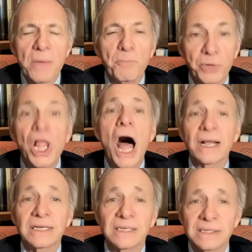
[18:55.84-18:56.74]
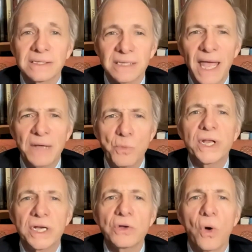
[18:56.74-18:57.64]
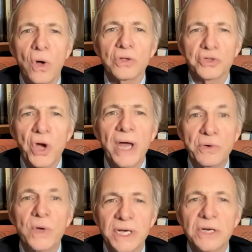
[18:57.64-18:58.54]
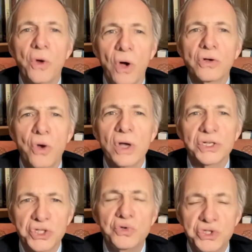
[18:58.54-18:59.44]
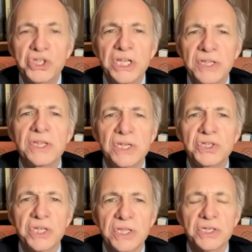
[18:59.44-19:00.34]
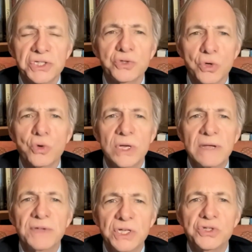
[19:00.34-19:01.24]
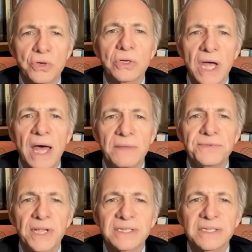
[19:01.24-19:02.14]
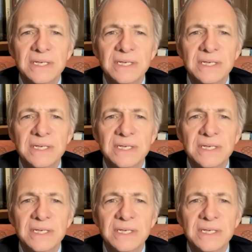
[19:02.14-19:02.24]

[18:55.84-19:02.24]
block and win it all, try to win at all costs, you see this degree of internal conflict.